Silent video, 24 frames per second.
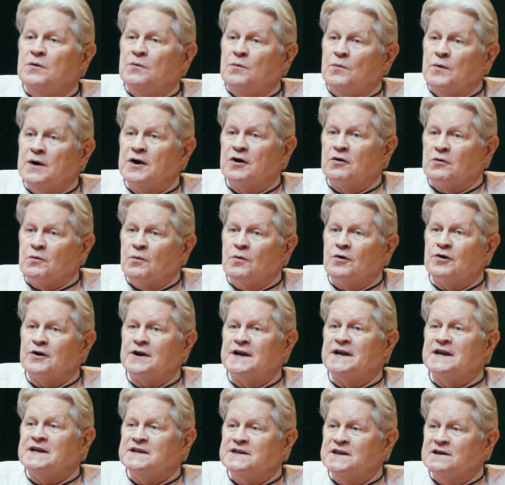We are
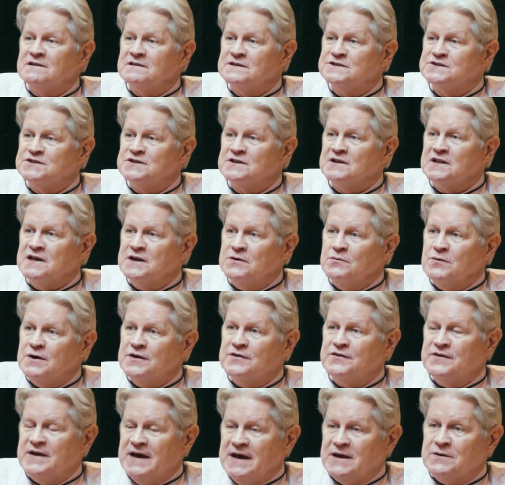working diligently
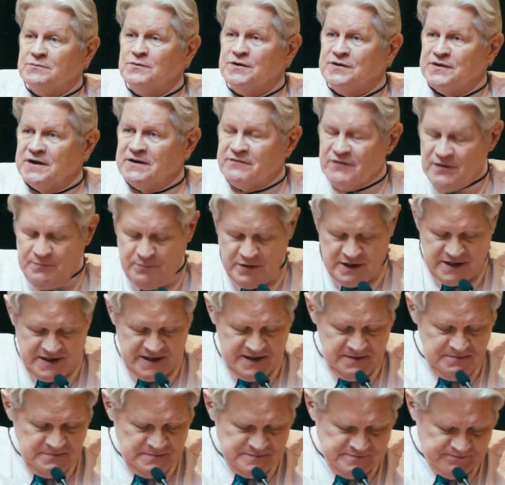with that with
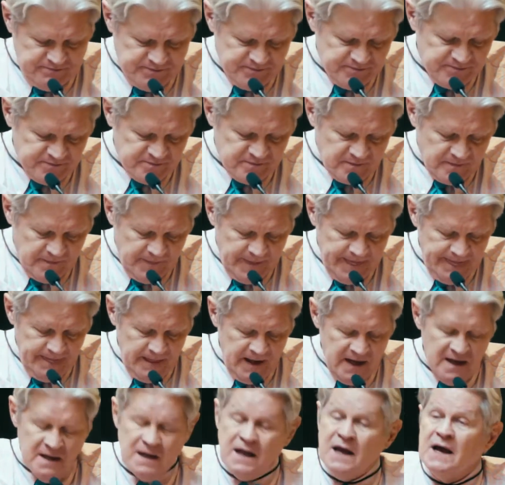everybody.
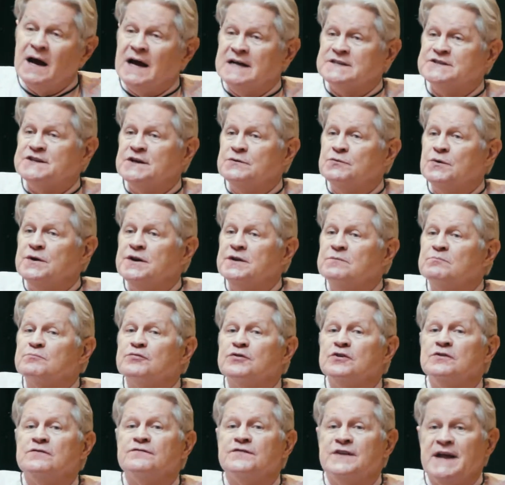I said we'd
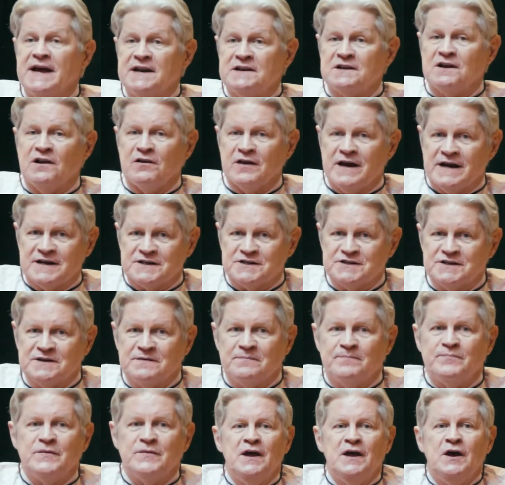improve debt collection.
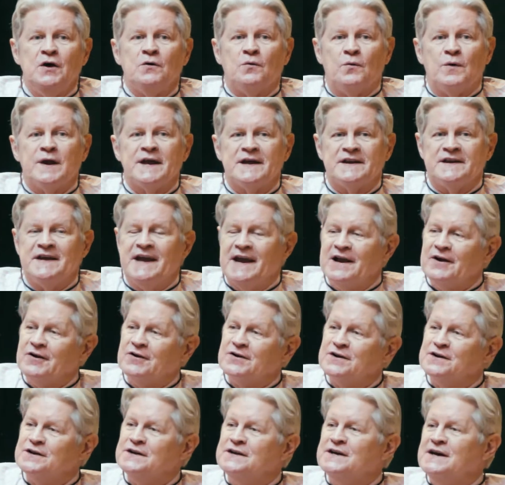We
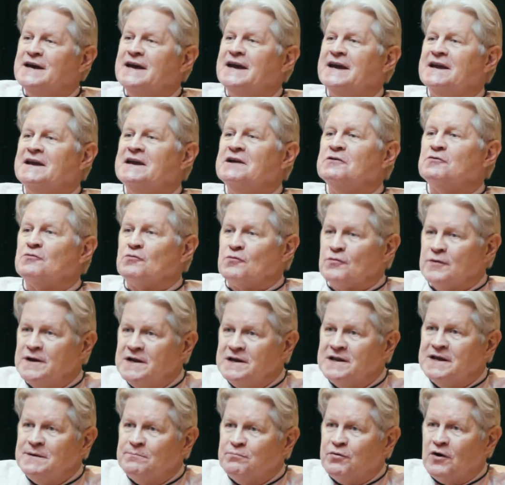inherited a
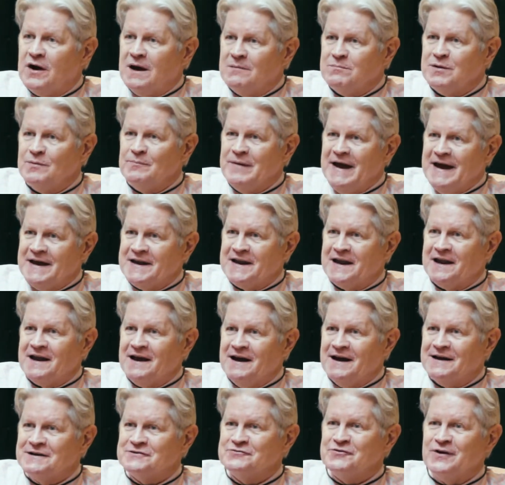really problematic
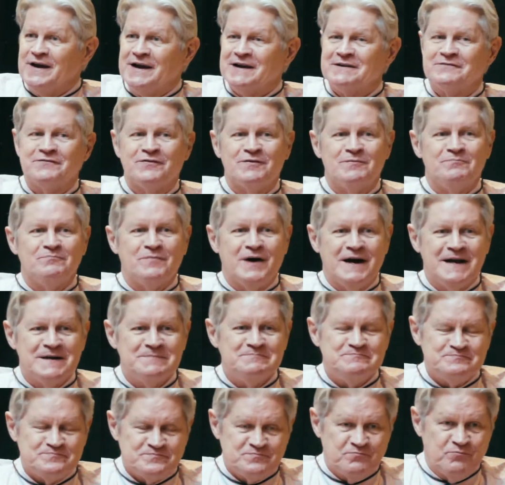contract from my
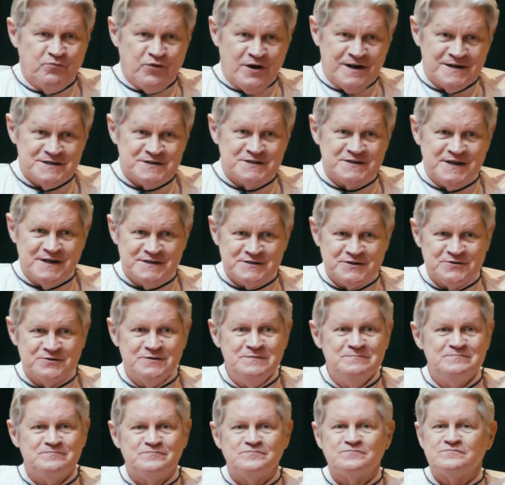predecessor.
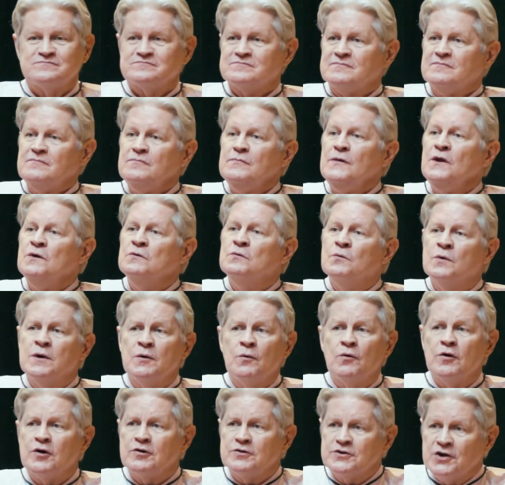We
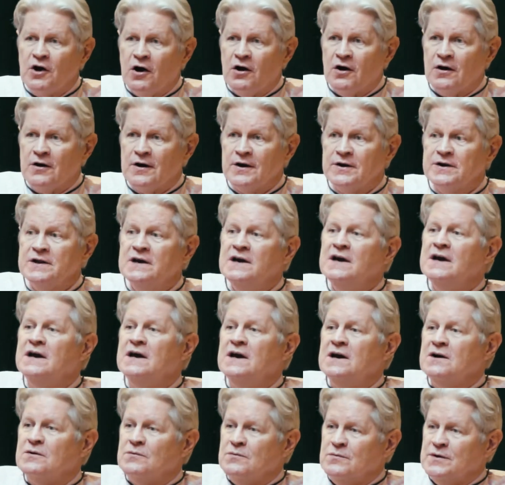worked hard
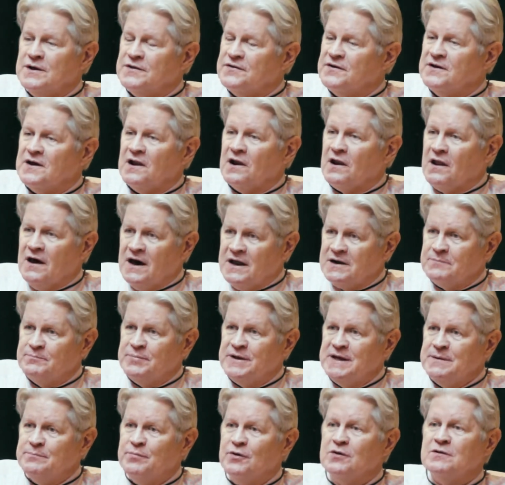with a lot of
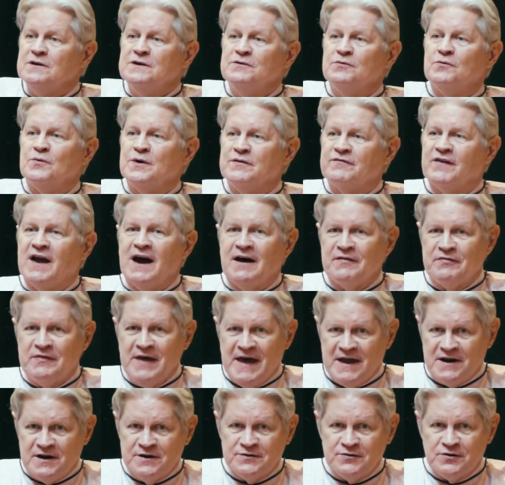people. We've got
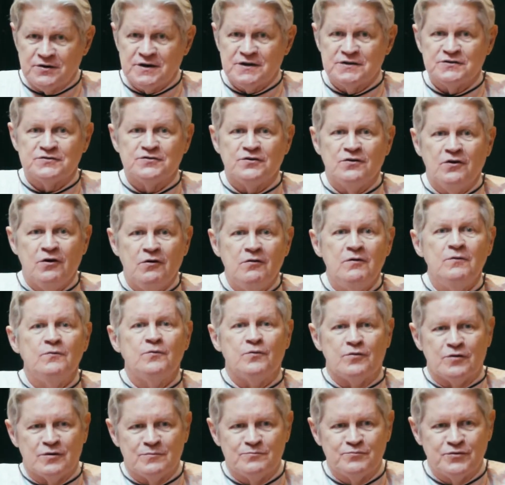that under control.
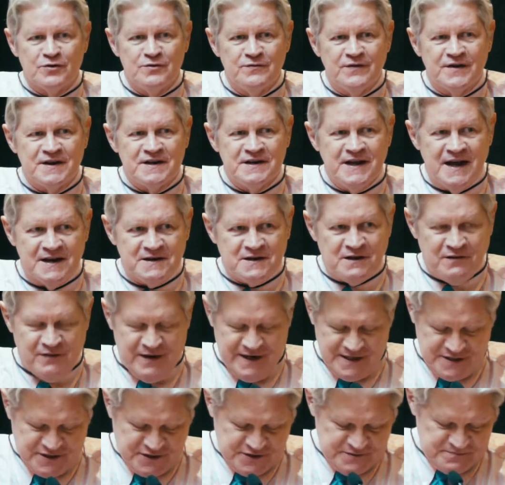We're improving debt
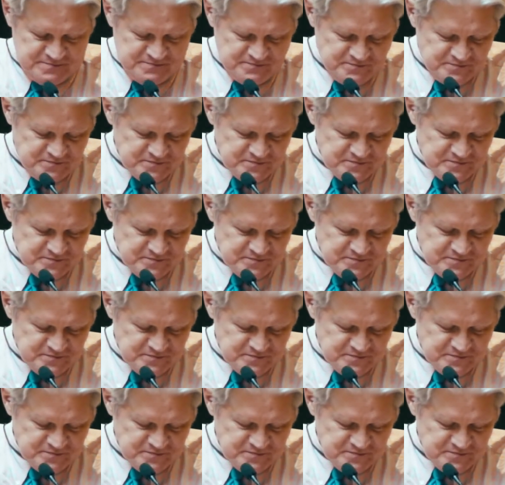collection.